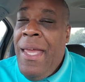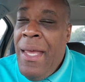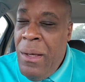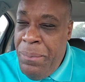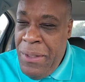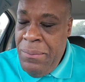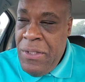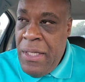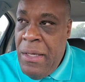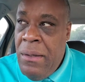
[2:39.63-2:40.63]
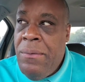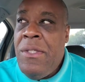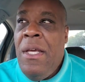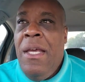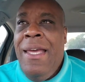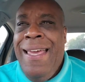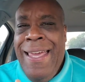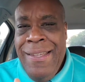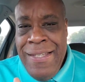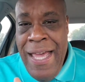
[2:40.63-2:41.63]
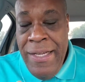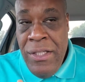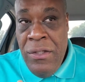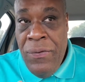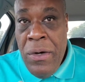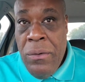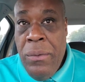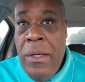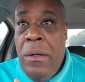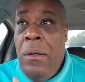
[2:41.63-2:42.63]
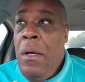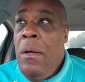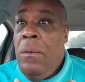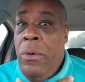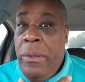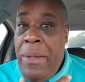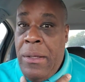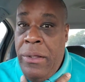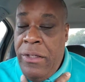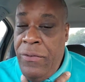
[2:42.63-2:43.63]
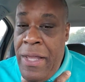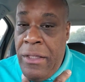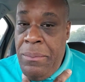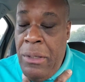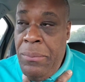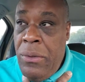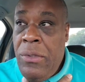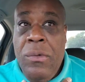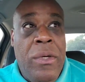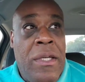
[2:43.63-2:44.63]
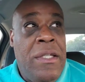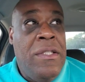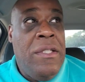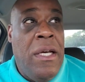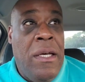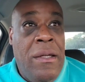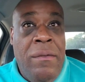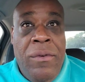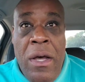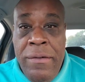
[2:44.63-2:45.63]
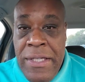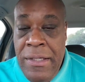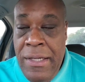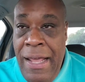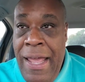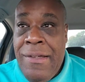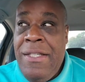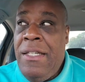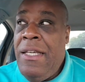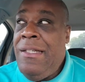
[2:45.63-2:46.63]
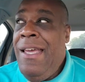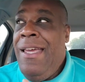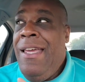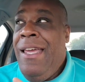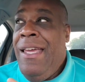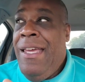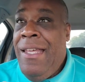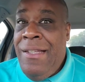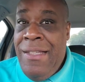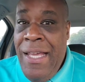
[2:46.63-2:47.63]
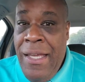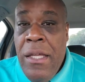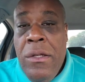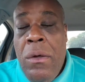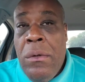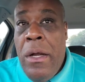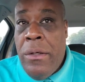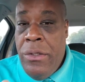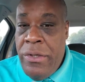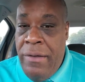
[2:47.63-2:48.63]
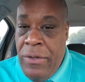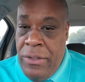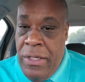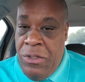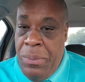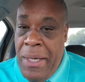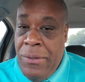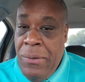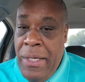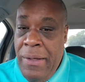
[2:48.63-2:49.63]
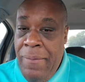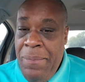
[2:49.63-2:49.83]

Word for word: help themselves. Anxiety is very real one of my close family members was uh, involved in an accident and they can no longer drive on the expressway.